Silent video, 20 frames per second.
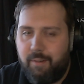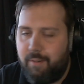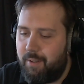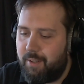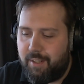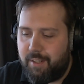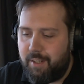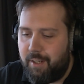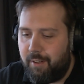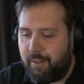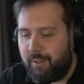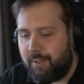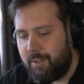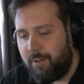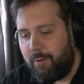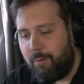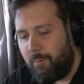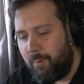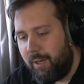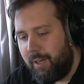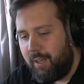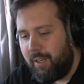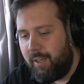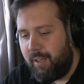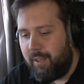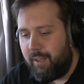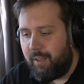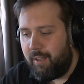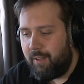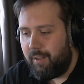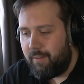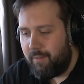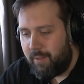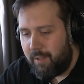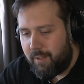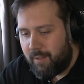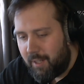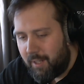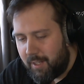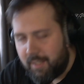still so we
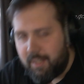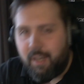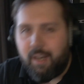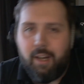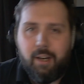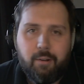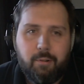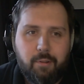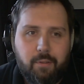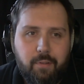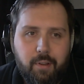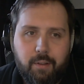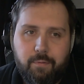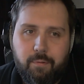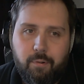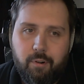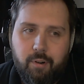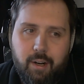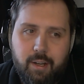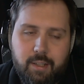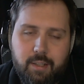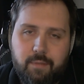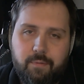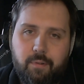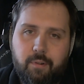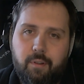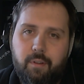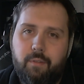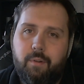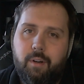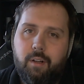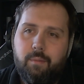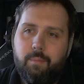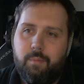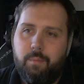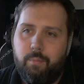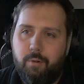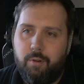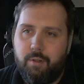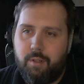it's a kind of good thing for us for the
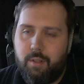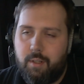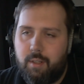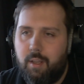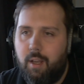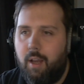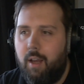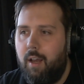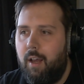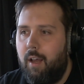development process